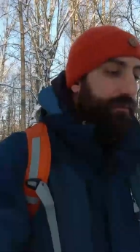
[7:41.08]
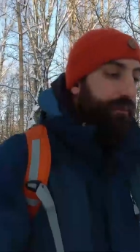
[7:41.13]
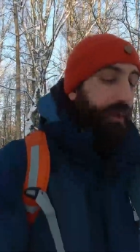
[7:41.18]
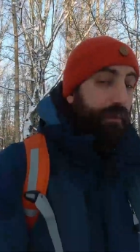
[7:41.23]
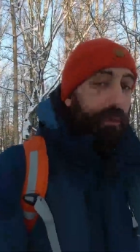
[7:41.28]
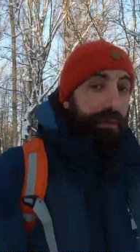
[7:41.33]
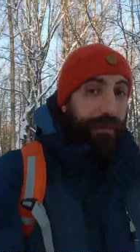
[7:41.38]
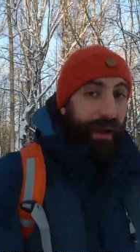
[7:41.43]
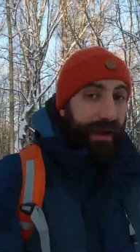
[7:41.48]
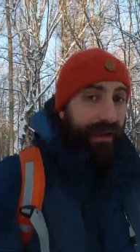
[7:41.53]

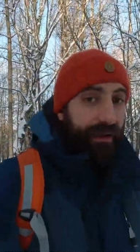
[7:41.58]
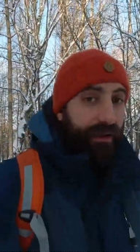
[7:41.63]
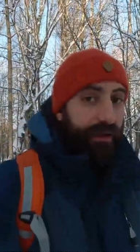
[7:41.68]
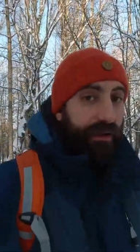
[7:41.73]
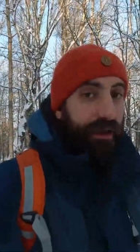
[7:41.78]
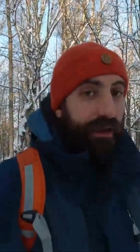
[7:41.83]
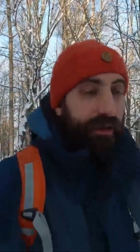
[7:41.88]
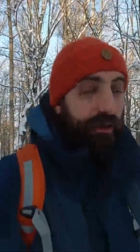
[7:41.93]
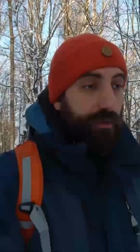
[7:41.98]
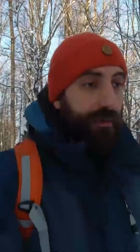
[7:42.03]
power bank
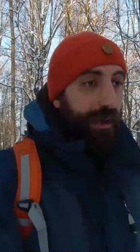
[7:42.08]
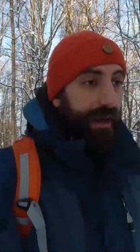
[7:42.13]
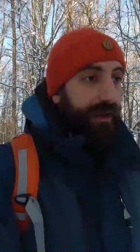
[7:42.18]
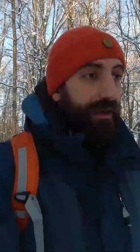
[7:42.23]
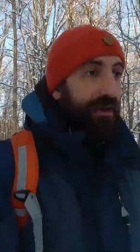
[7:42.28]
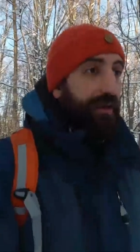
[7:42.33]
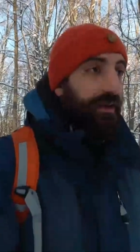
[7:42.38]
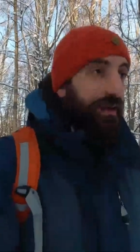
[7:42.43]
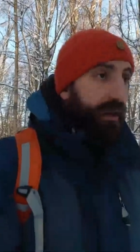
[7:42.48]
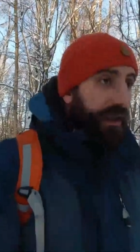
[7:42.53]
in your
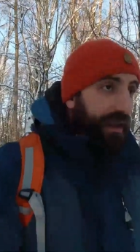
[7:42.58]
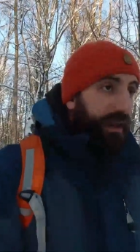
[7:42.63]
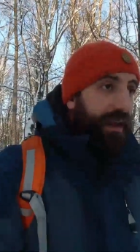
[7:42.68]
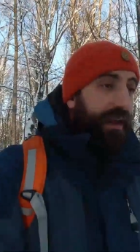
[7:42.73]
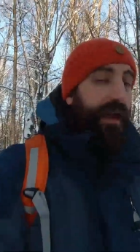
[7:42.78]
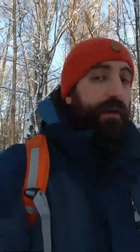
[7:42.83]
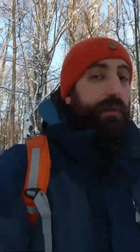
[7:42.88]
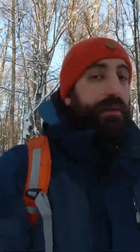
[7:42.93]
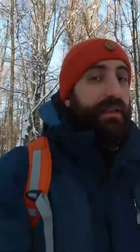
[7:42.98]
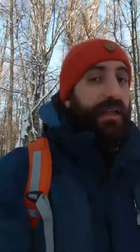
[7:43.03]
back,
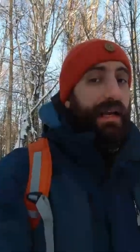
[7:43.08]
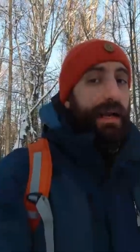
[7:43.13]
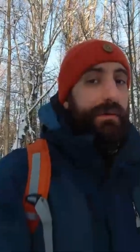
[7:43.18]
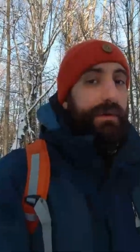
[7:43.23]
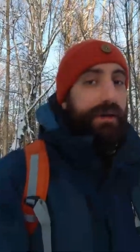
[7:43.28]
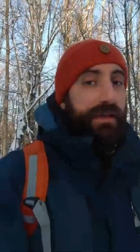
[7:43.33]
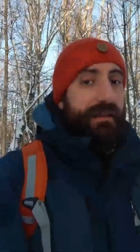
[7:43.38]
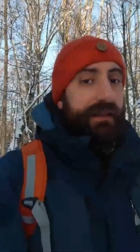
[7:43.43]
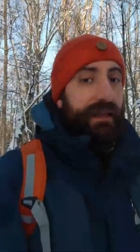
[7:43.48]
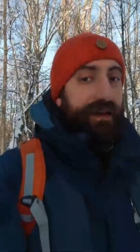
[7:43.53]
and when the
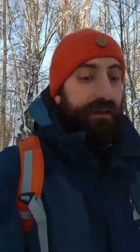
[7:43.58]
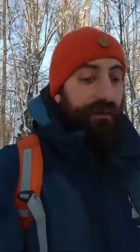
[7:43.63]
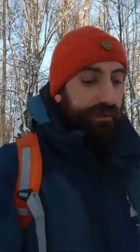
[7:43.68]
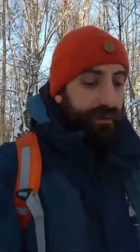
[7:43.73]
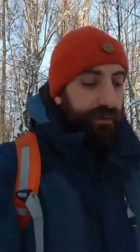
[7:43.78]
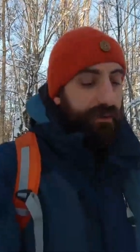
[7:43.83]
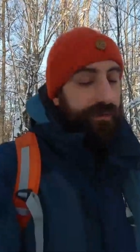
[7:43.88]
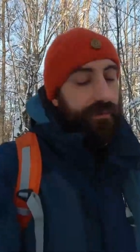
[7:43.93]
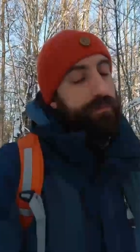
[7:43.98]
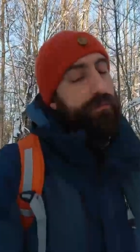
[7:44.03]
camera is there,
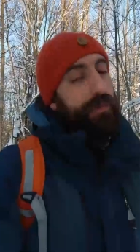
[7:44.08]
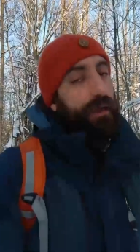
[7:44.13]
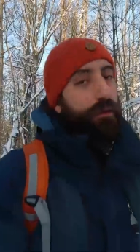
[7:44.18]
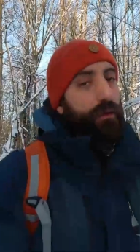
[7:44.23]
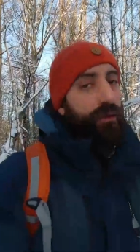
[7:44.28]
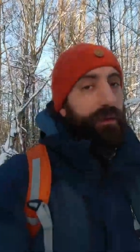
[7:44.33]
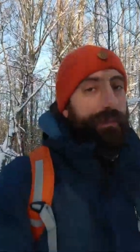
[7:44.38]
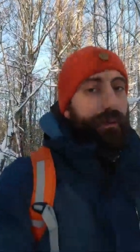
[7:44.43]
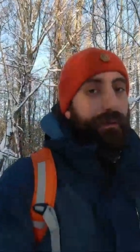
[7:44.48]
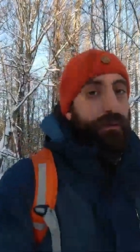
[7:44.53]
plug
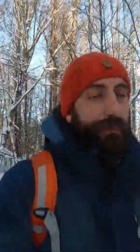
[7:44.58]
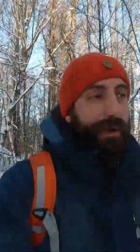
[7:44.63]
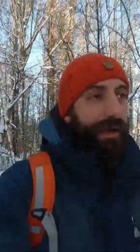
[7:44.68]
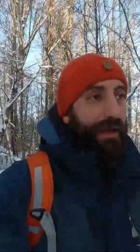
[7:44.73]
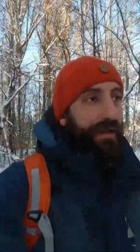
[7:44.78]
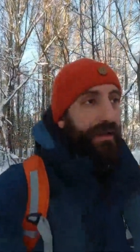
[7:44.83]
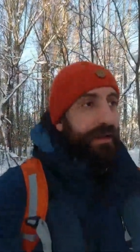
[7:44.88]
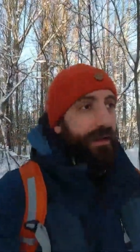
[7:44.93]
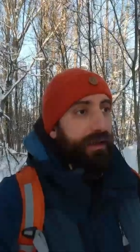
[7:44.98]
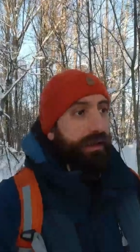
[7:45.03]
to the power
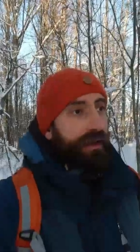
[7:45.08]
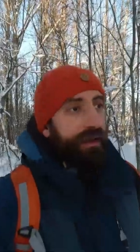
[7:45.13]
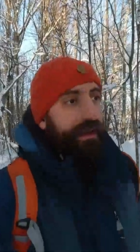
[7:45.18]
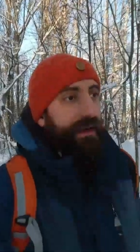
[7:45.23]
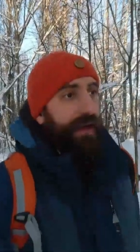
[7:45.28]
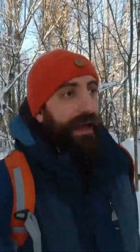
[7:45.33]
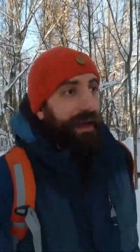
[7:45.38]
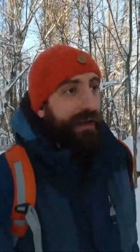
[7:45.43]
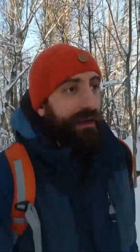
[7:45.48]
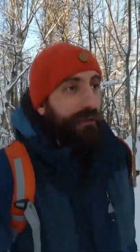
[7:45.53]
bank
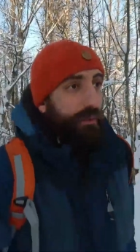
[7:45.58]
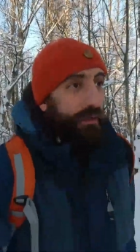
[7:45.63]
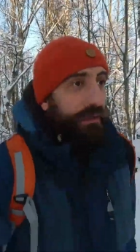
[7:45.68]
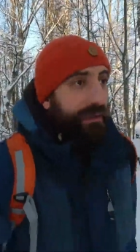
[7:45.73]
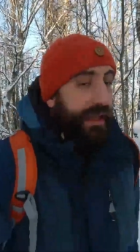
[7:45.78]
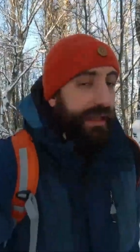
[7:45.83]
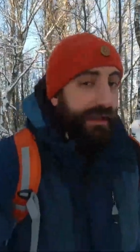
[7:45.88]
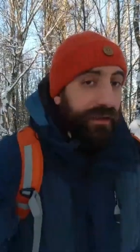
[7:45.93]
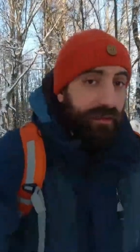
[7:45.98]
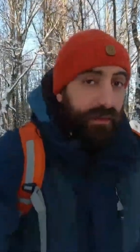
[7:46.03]
and it will
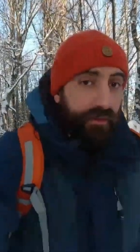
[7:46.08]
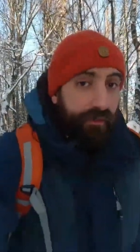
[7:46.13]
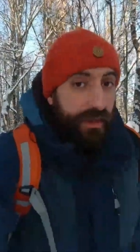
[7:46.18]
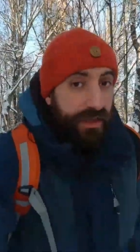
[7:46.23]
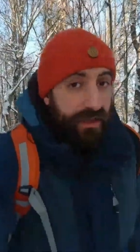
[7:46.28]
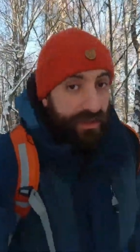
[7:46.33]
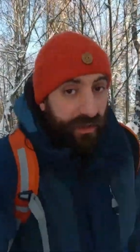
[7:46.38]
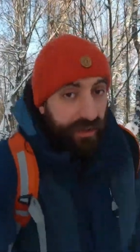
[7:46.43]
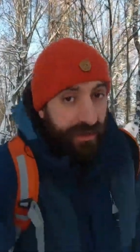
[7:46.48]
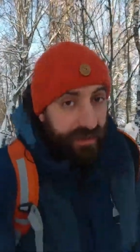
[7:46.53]
then
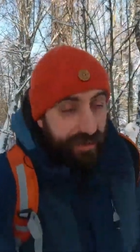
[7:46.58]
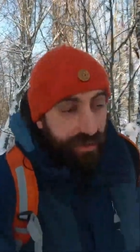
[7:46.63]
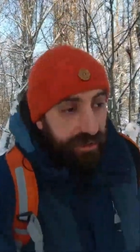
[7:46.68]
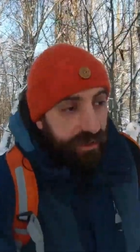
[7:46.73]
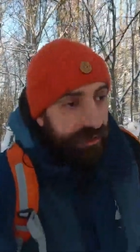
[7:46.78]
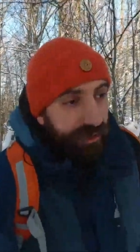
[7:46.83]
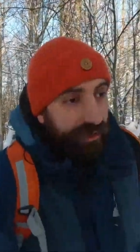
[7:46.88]
recharge.